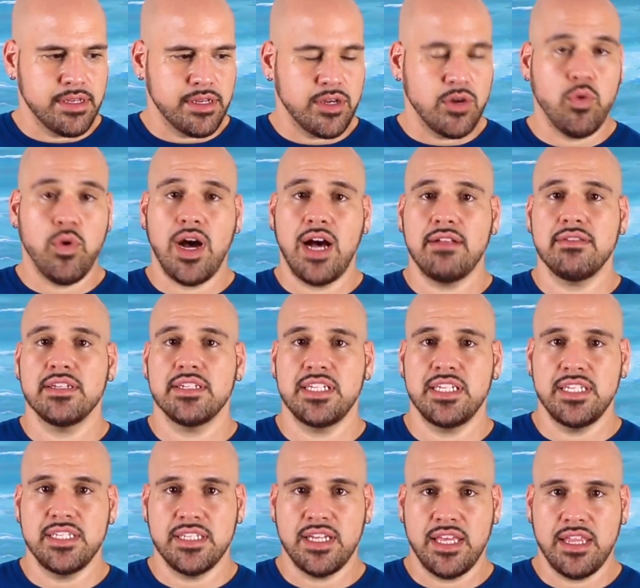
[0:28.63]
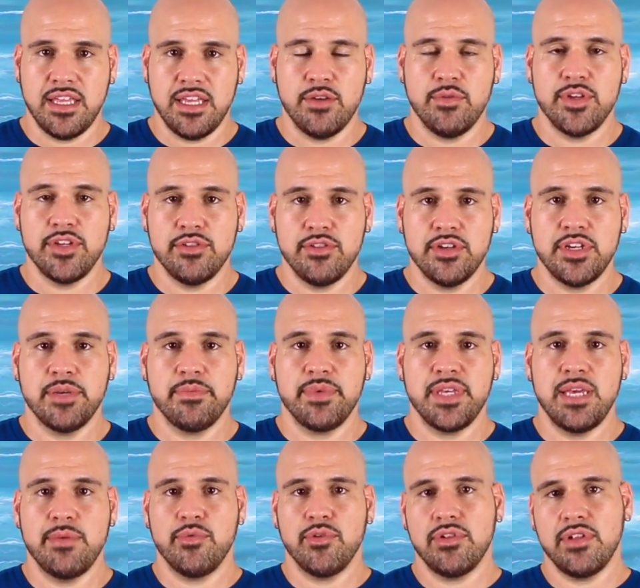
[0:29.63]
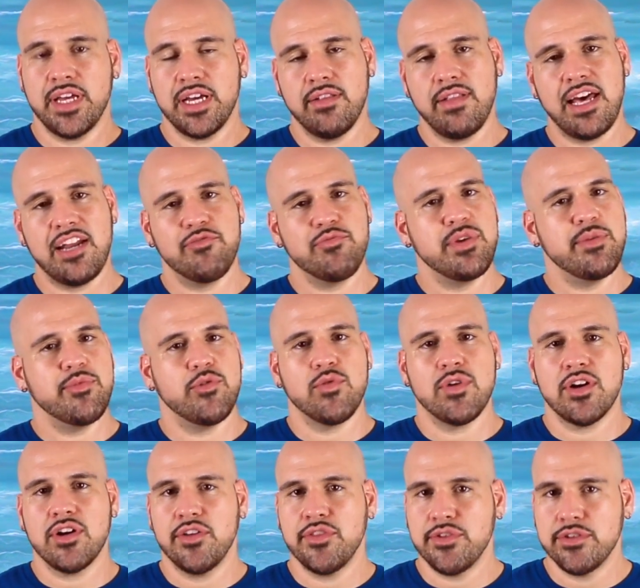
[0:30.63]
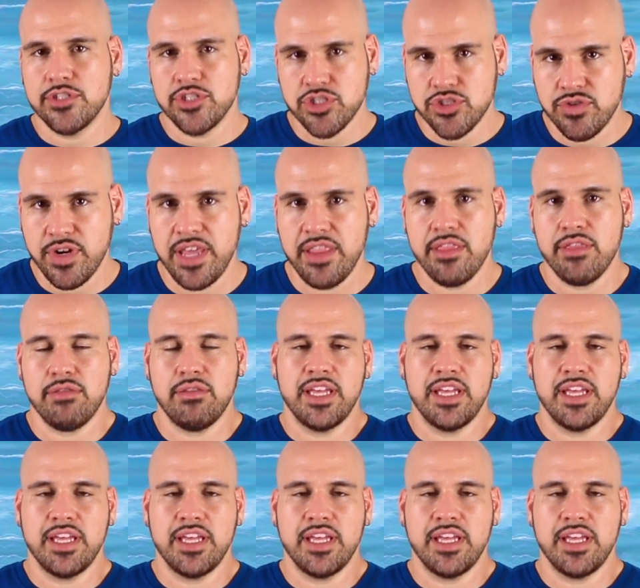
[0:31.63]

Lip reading: qualities. I think when you look at people, like a lot of people work on their strength,